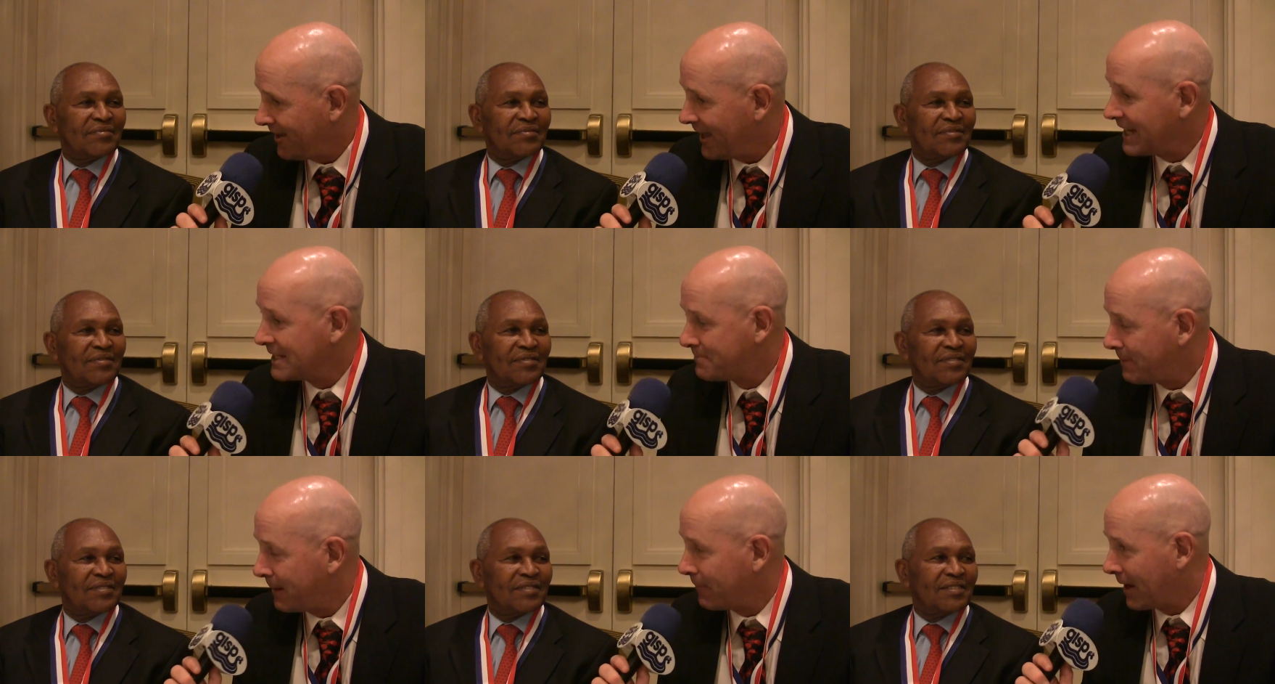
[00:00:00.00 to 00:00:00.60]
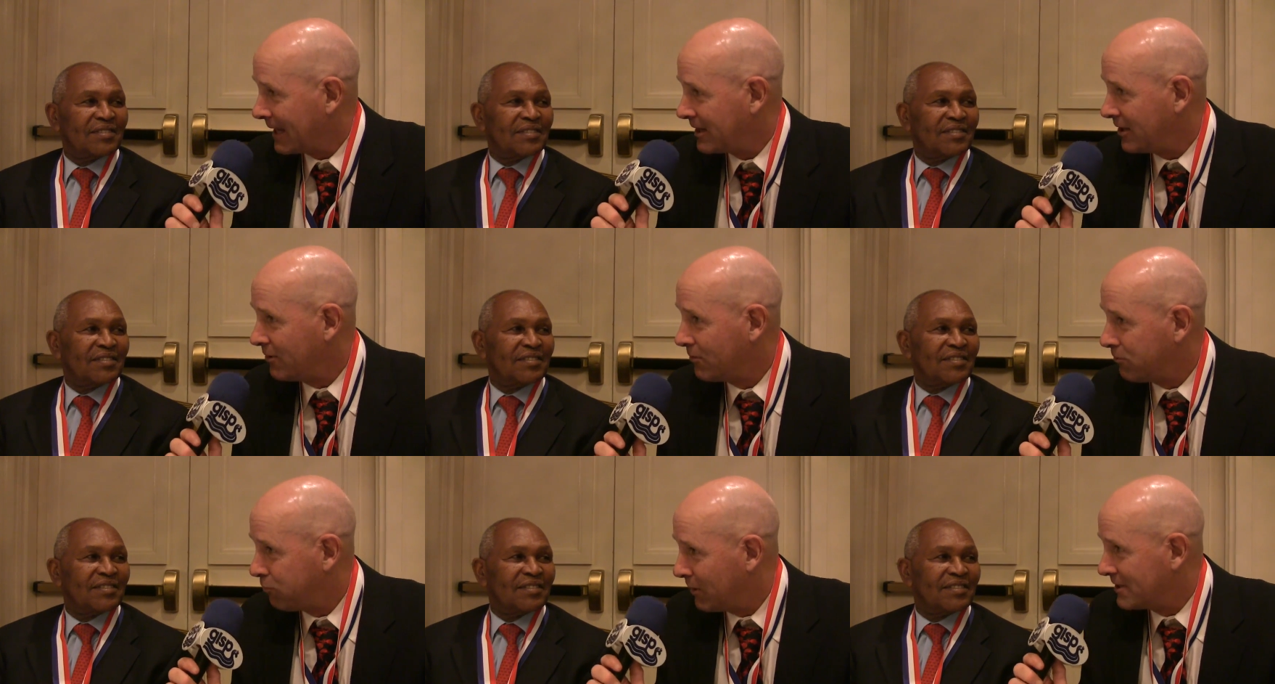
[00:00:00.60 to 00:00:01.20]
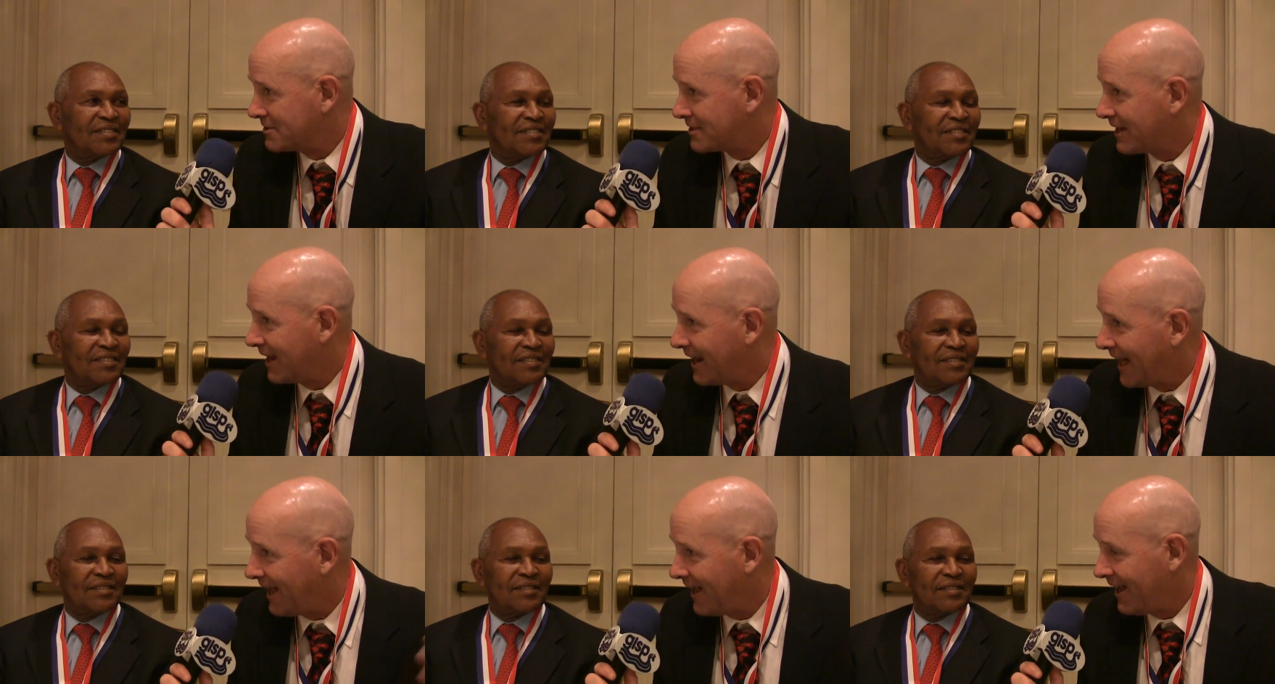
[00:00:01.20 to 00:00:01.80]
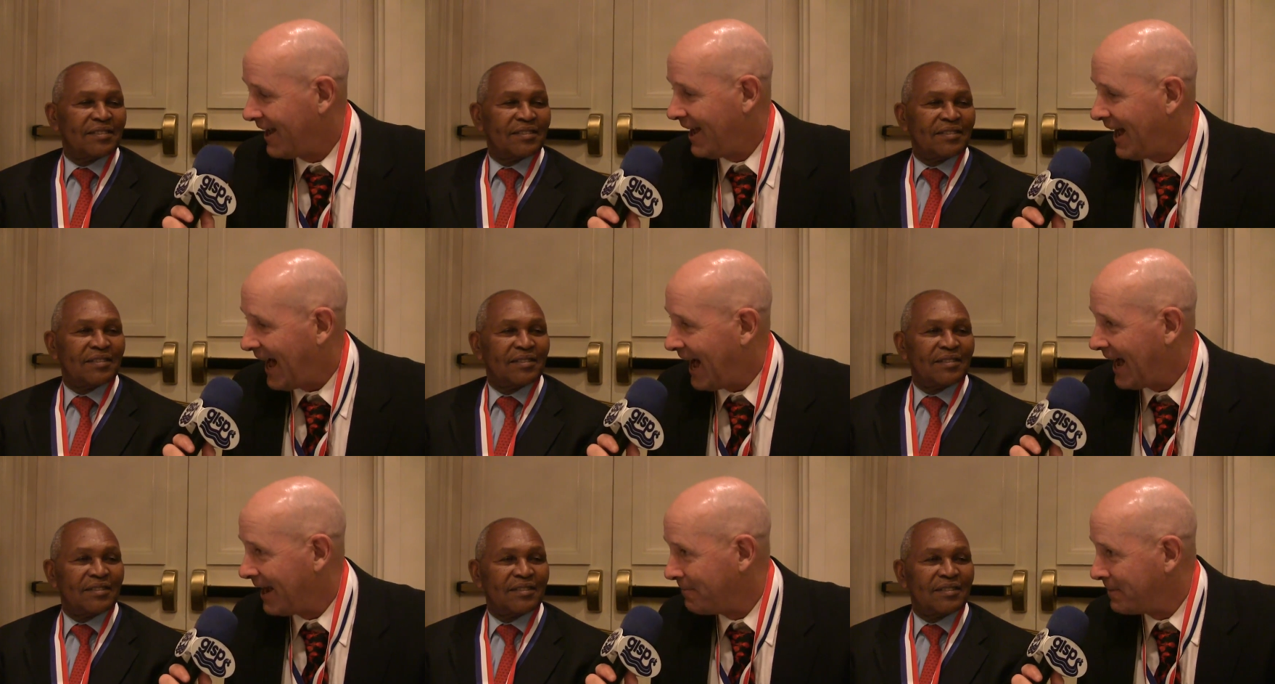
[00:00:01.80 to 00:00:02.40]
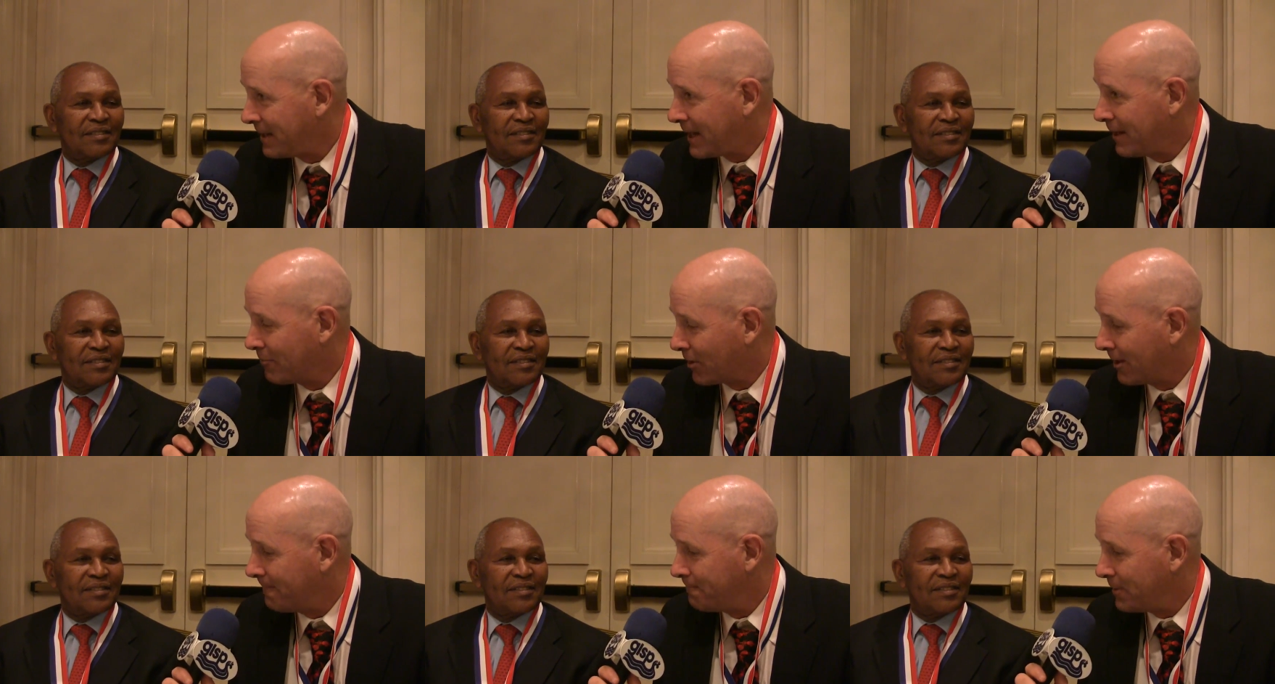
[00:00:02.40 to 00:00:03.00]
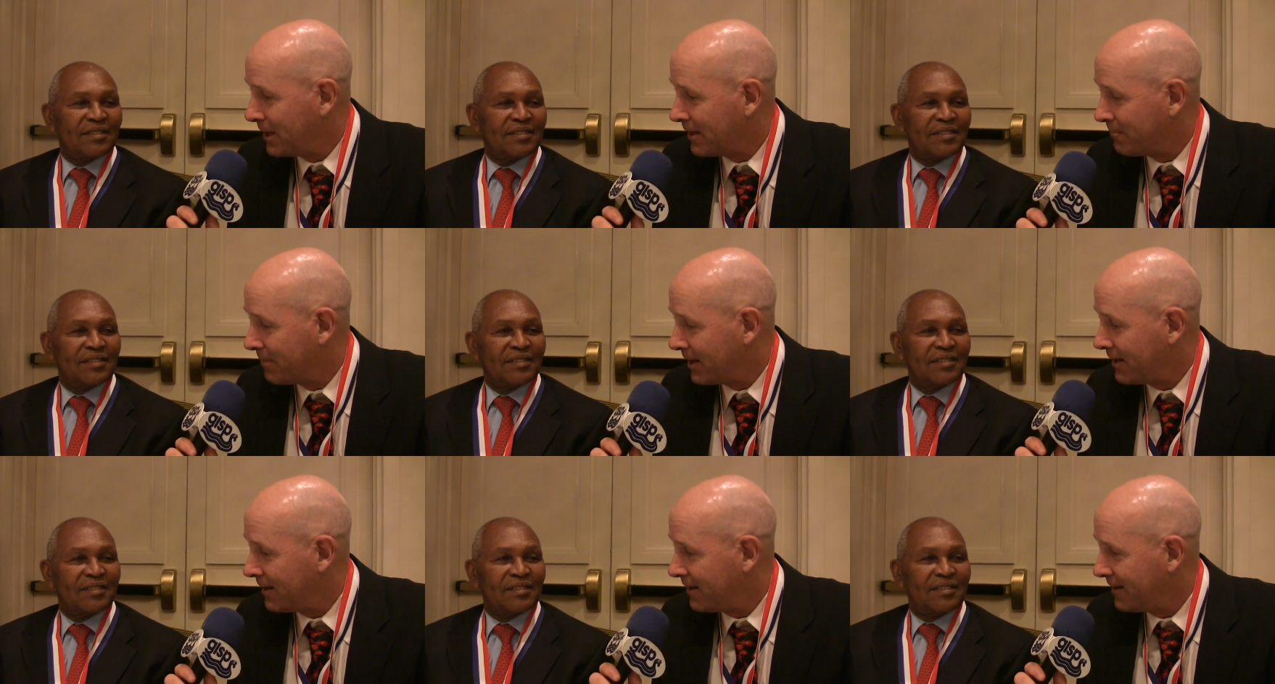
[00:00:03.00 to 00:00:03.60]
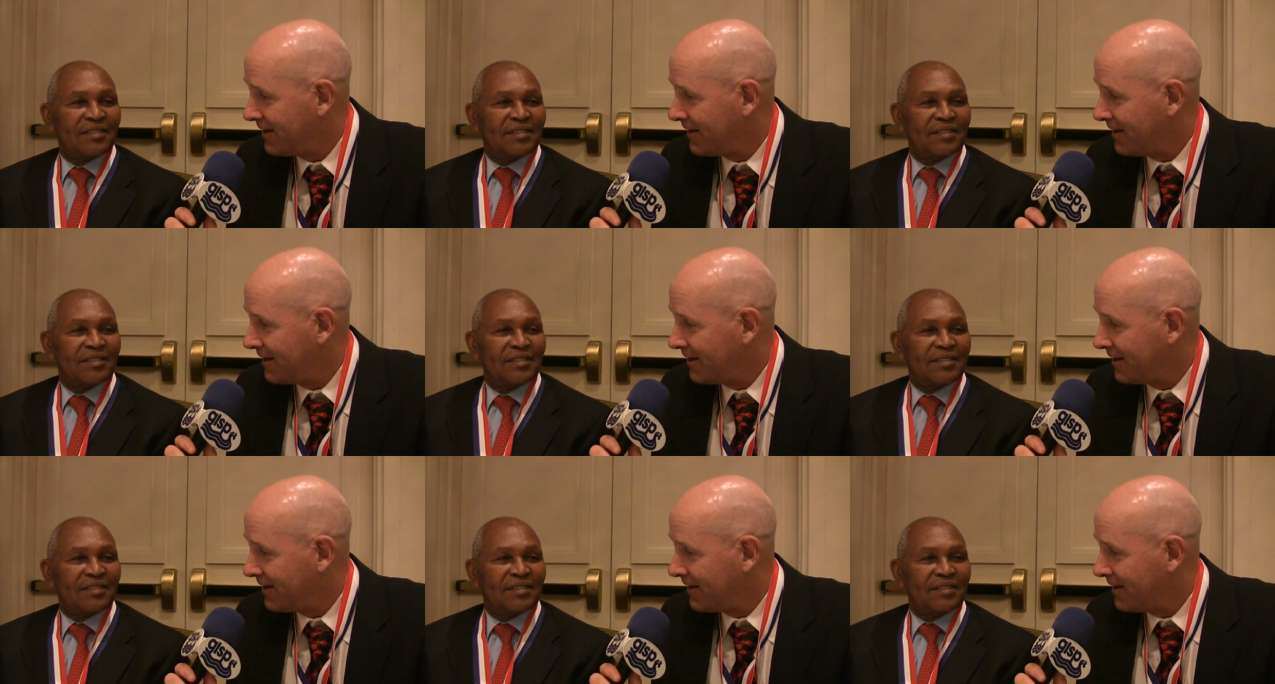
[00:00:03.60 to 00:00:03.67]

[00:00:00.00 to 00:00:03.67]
Speaker 1: And it's people like you, once again, I became Olympian, but